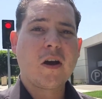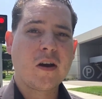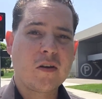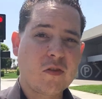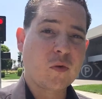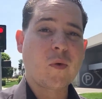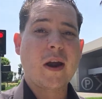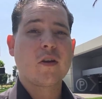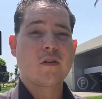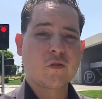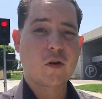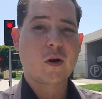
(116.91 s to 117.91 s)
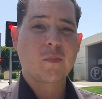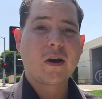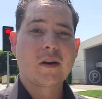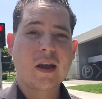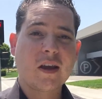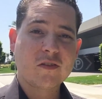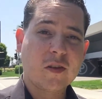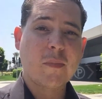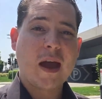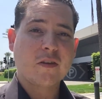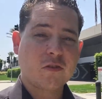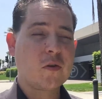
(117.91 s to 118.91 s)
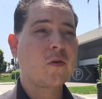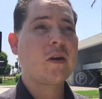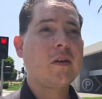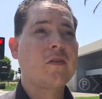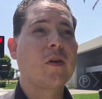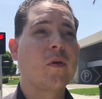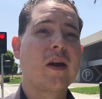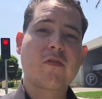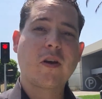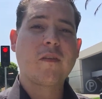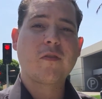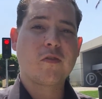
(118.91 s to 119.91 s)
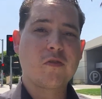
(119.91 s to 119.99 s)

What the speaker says: Sean is the writer for our podcast, The Backstories. He writes all of the